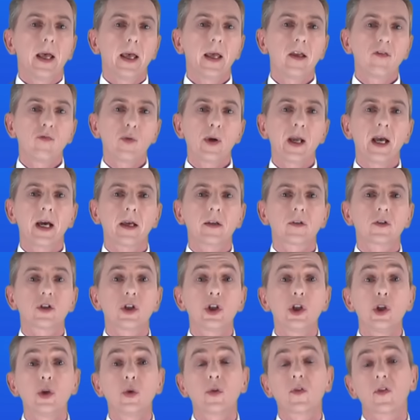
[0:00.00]
If we had
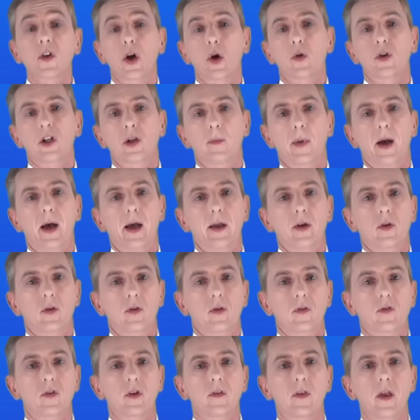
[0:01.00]
two sodium
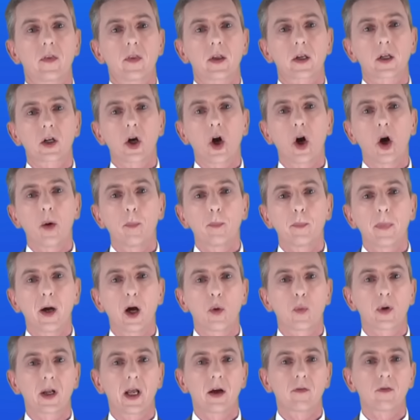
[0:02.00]
ions, then the compound
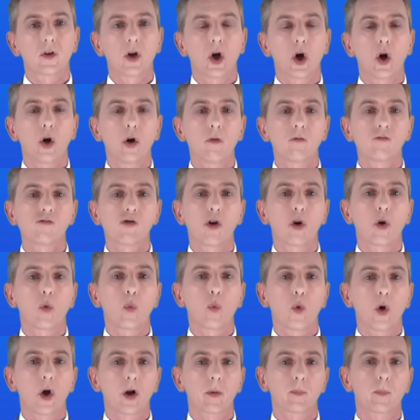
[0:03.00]
would have an overall
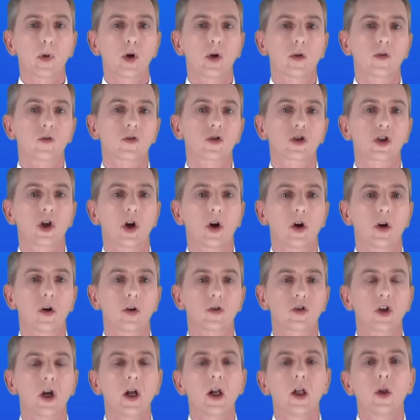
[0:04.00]
1 plus
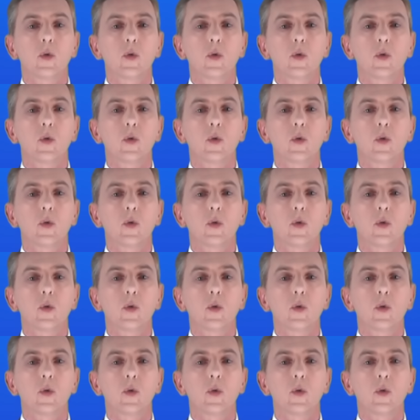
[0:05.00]
charge,